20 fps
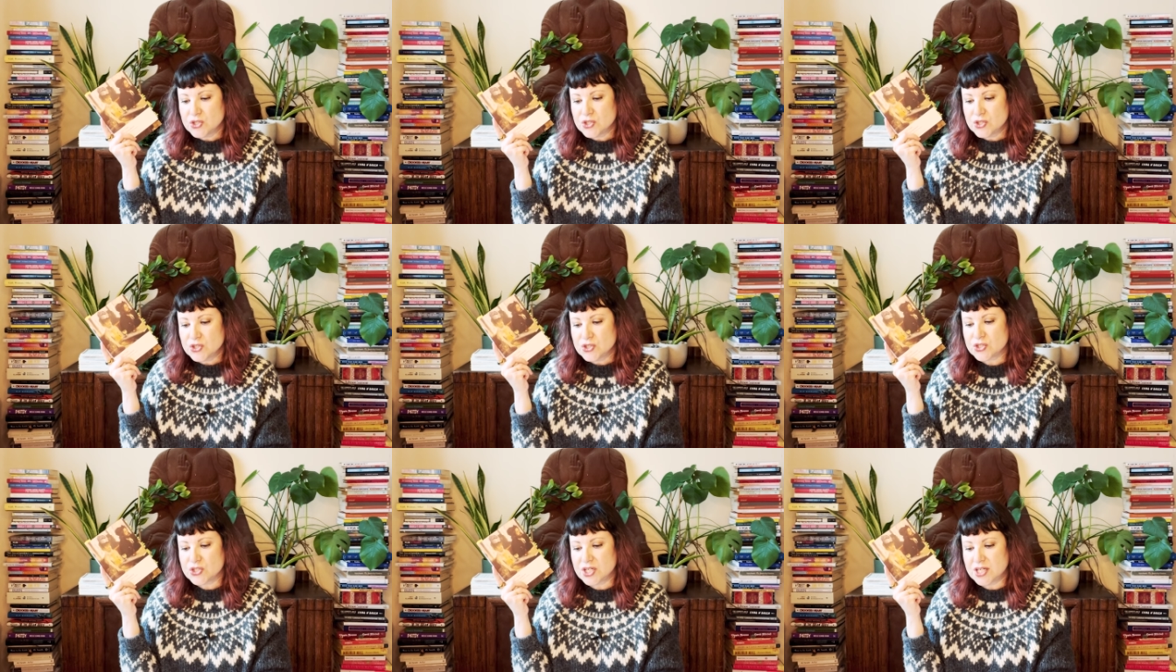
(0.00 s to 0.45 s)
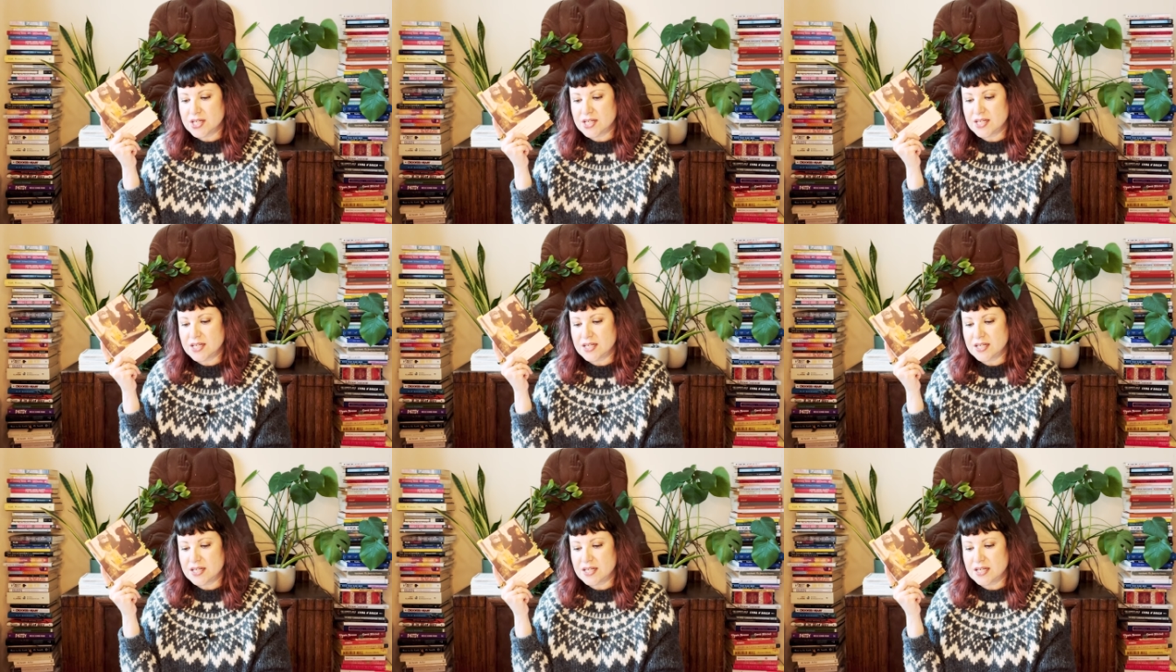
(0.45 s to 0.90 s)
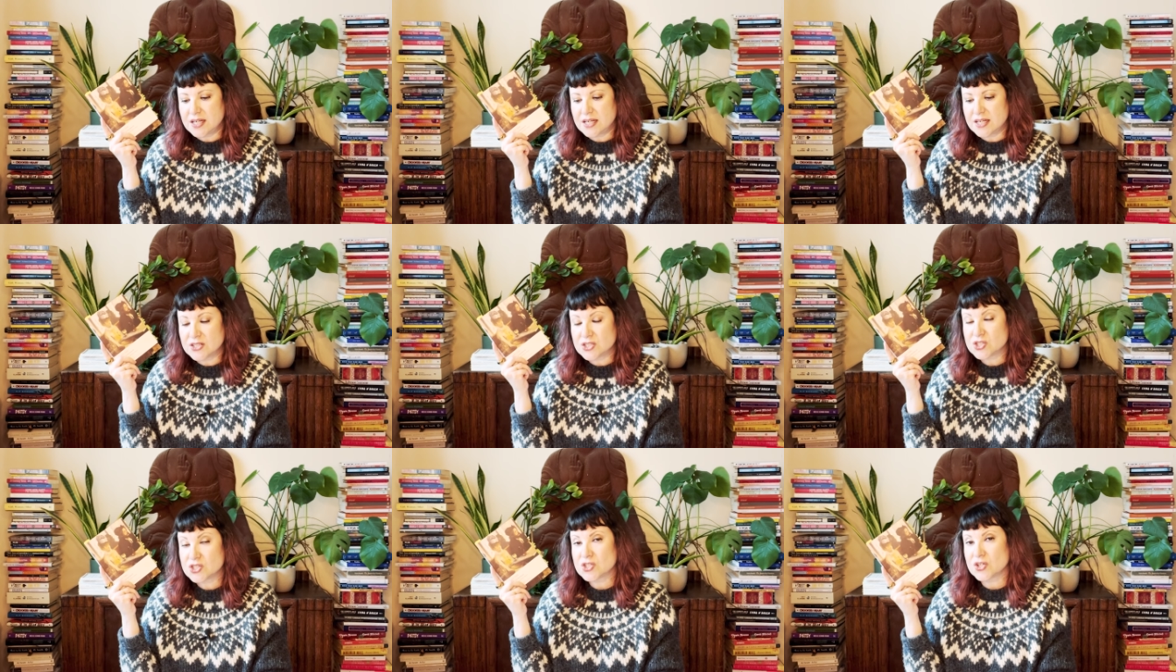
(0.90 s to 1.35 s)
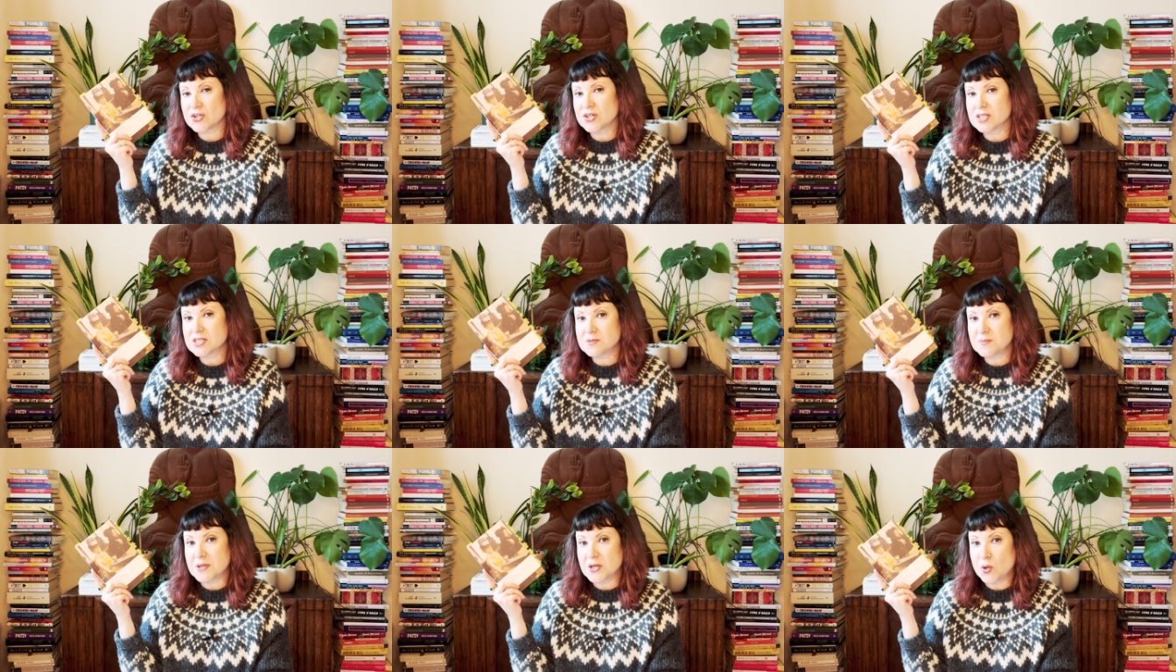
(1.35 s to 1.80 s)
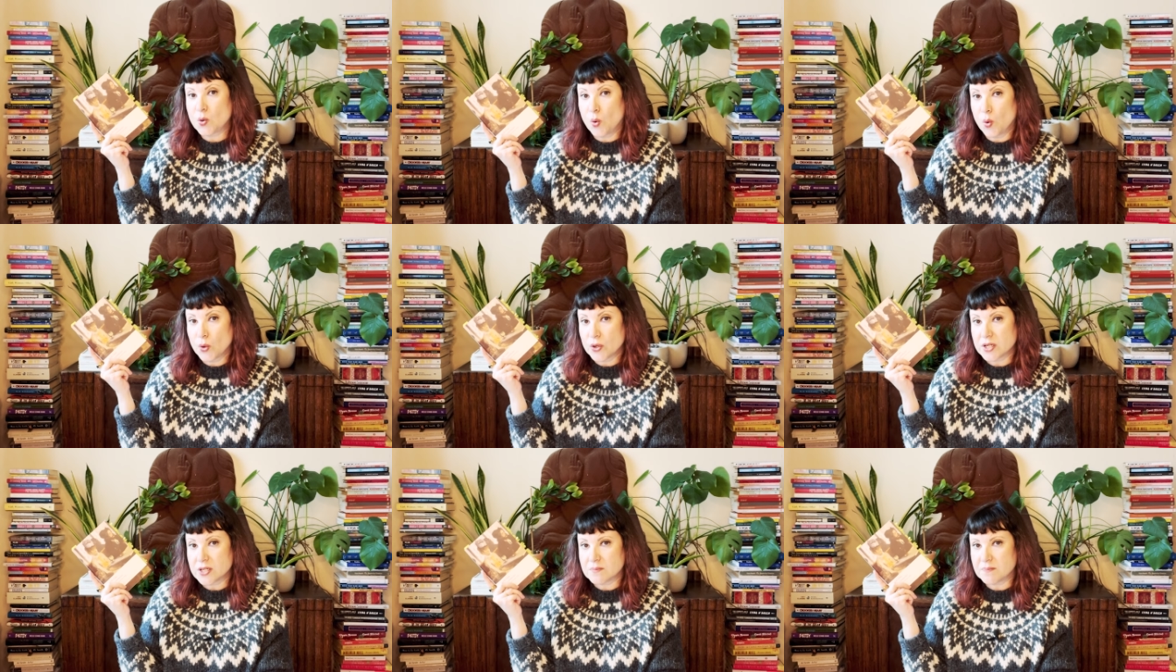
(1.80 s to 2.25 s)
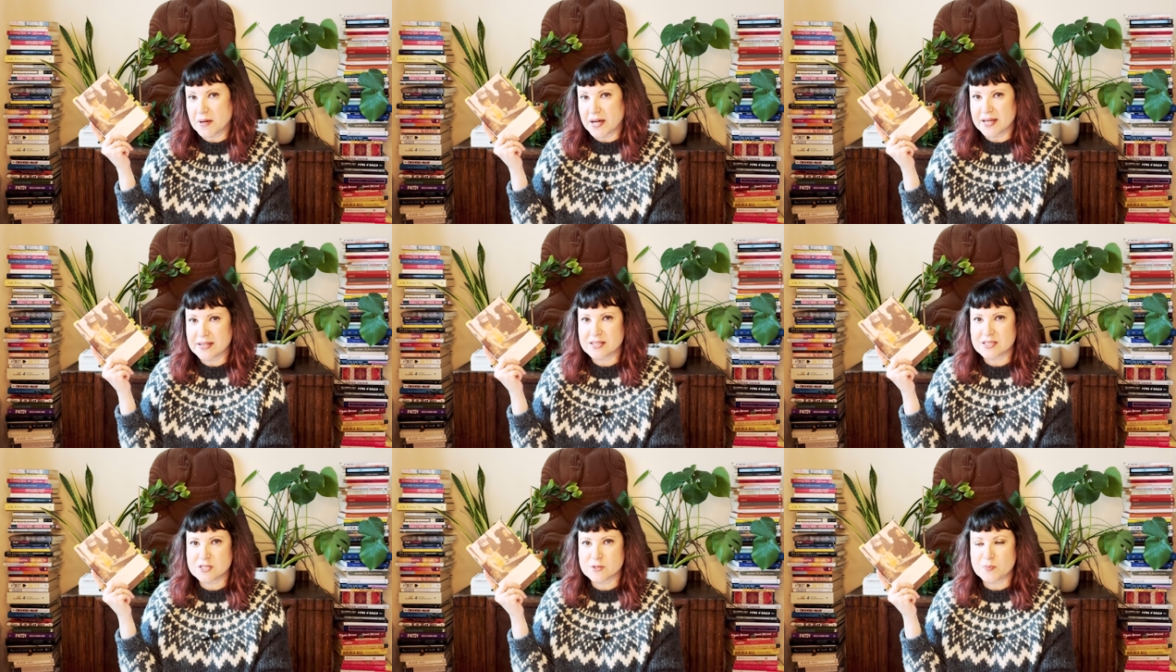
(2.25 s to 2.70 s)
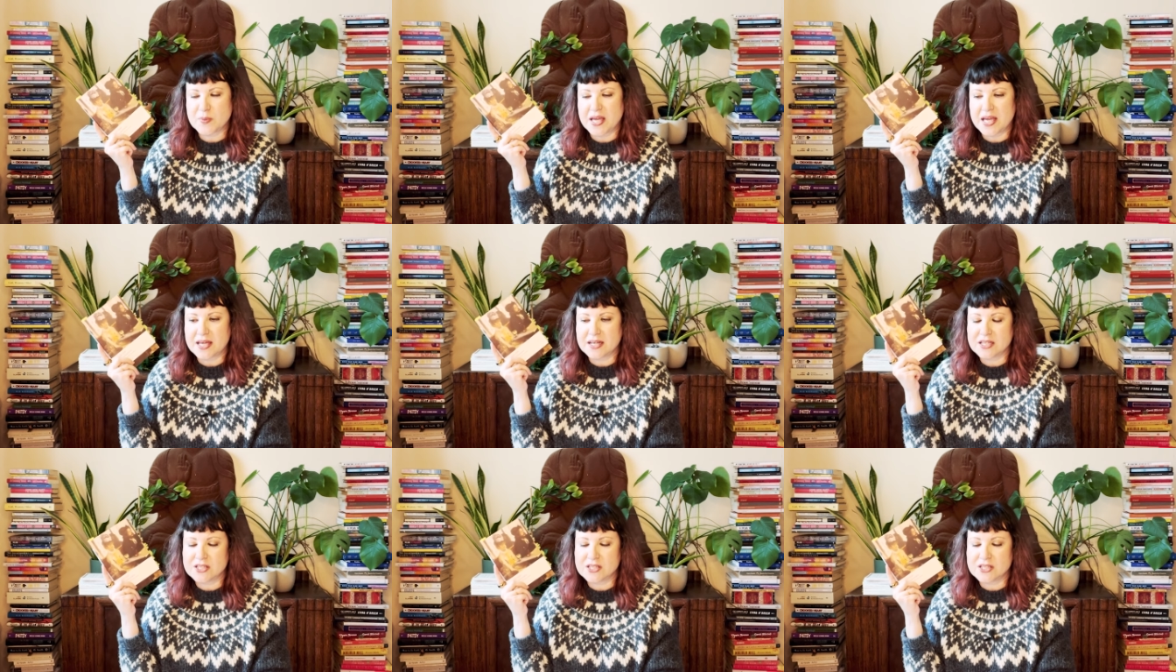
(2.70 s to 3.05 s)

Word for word: She is started to be courted by this man.